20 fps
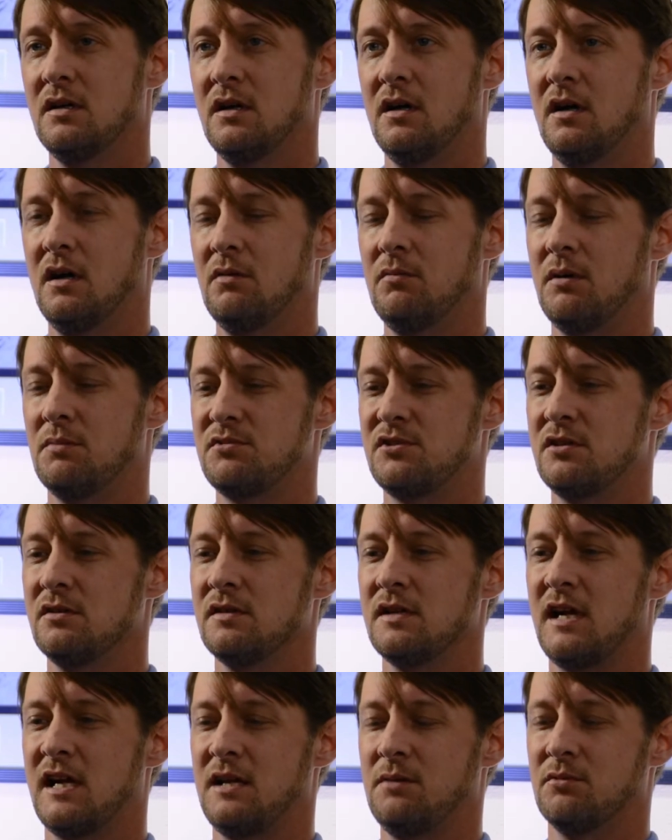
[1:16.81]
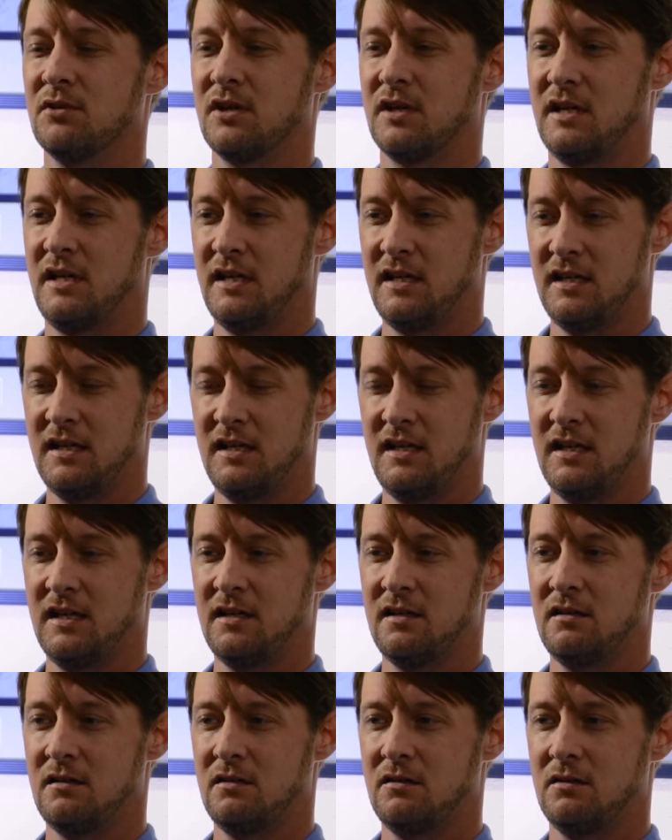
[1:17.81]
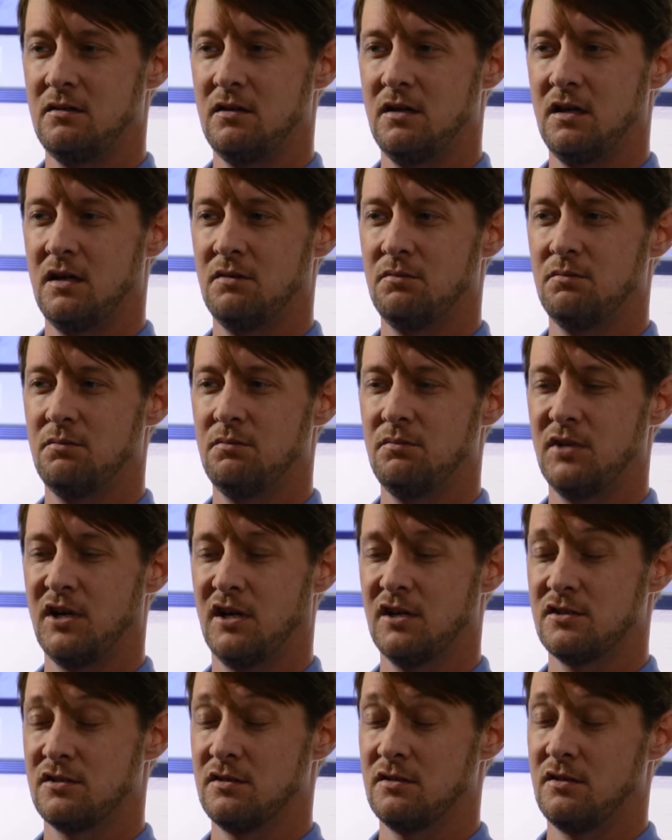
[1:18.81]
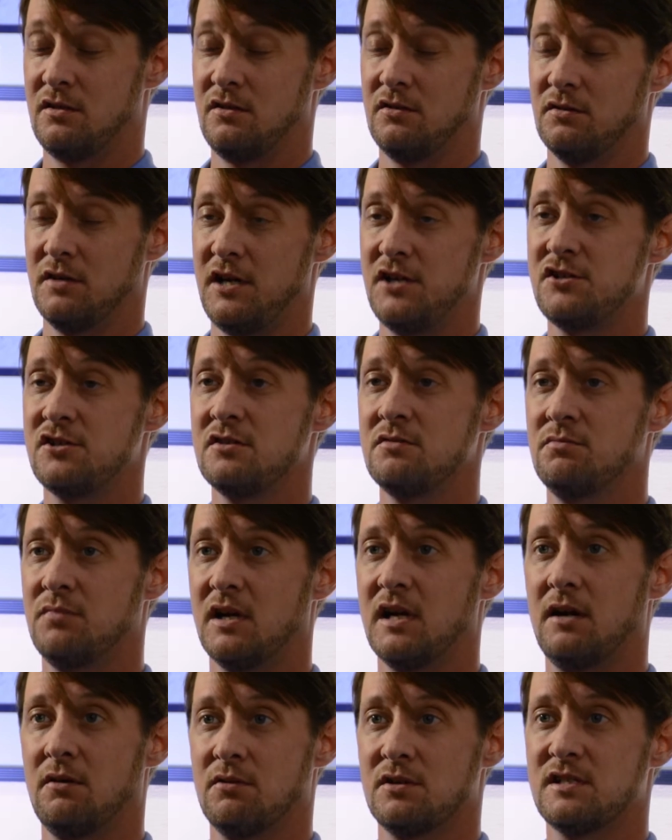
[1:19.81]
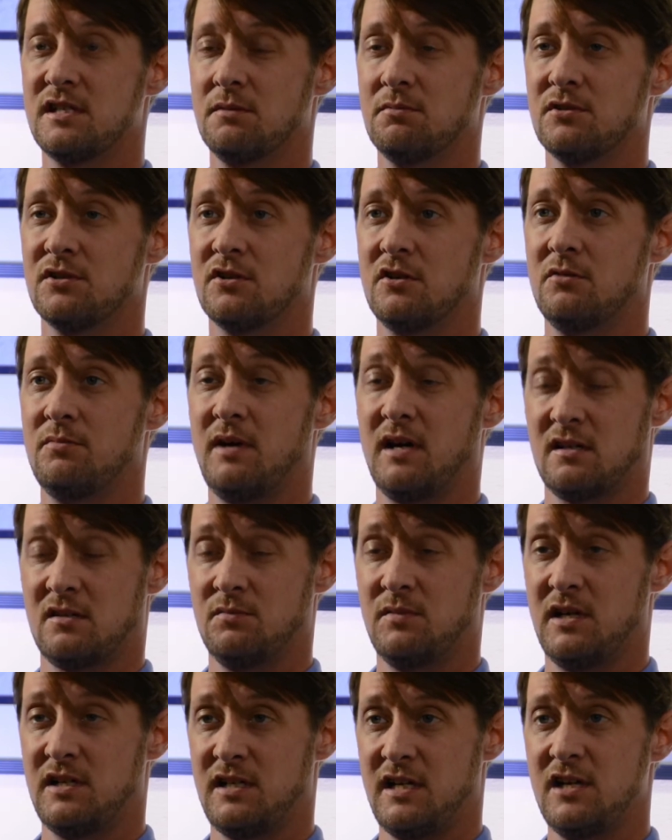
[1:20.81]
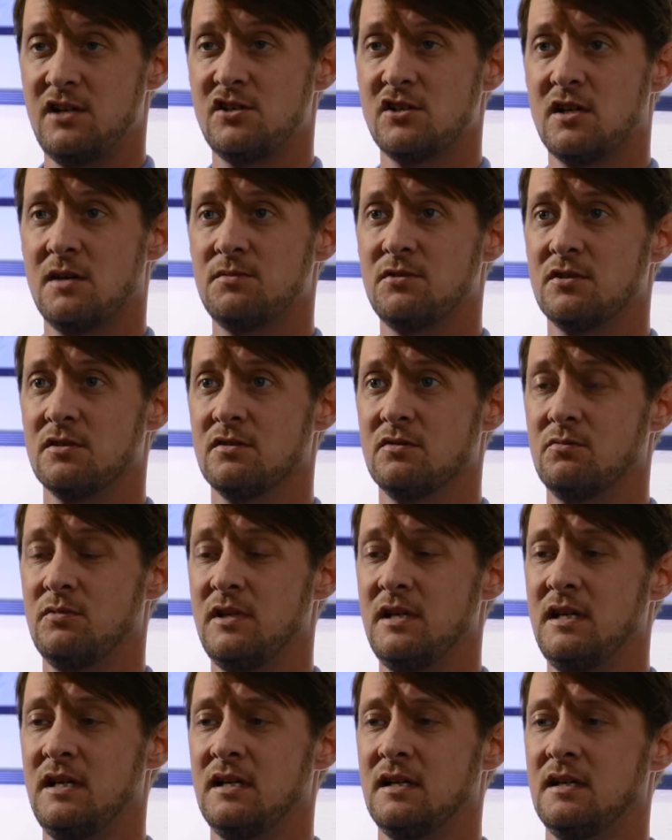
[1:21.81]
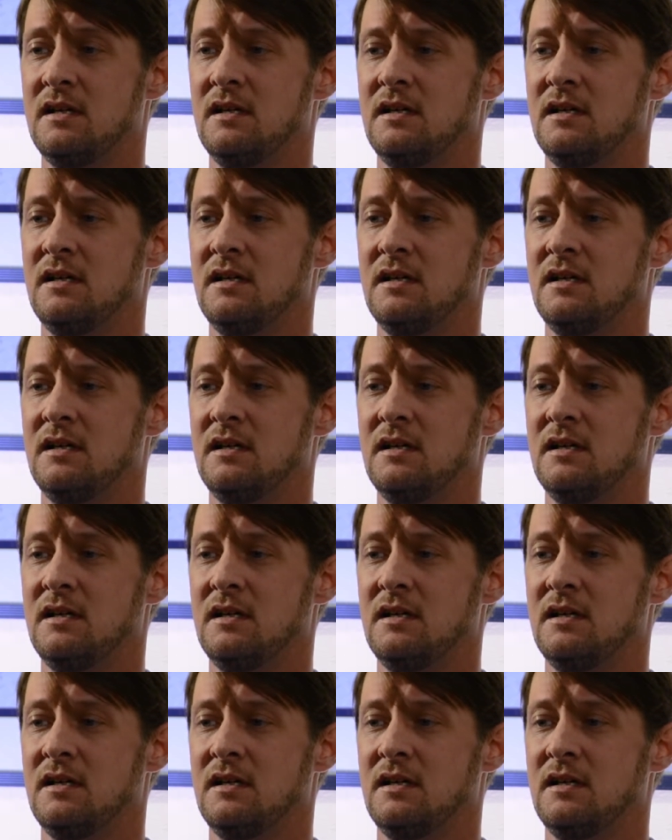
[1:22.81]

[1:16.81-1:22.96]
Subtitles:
I'm still not able to gig yet because of the duration, but I was able to go back to my day job during the week,